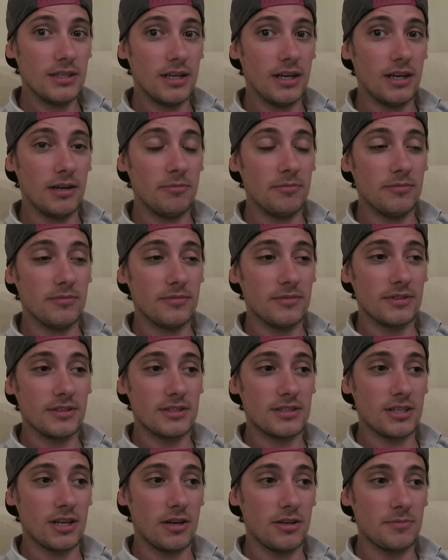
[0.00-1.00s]

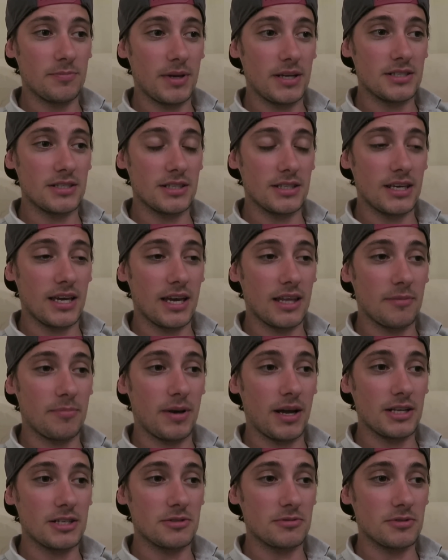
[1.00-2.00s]
So basically, yeah, the
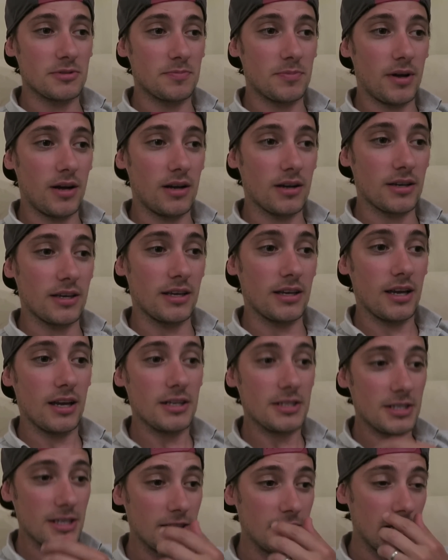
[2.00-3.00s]
badger was barking.
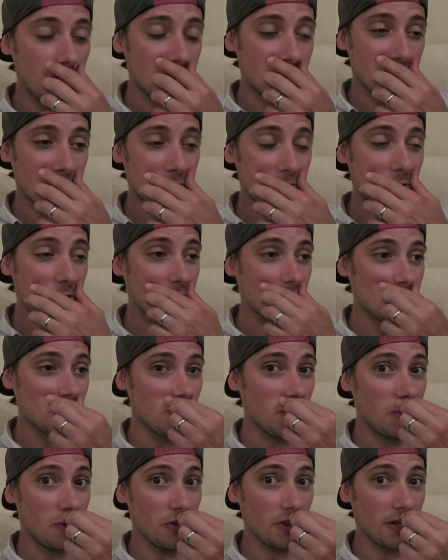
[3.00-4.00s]
And she literally, it was quite
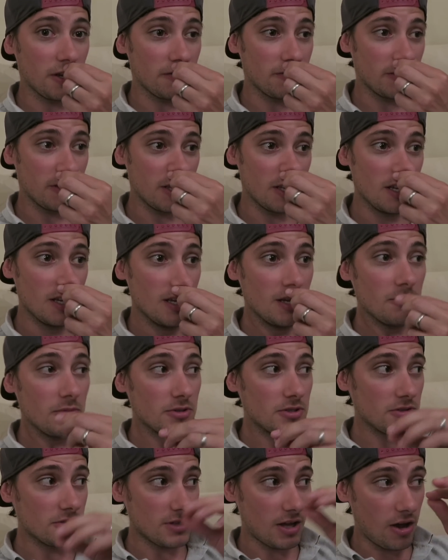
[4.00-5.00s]
small, thankfully.
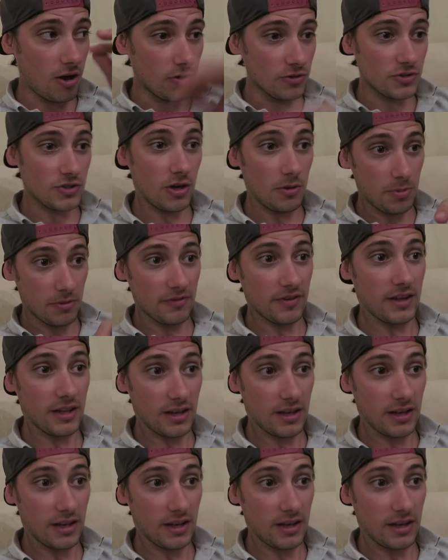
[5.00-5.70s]
But she was like on top of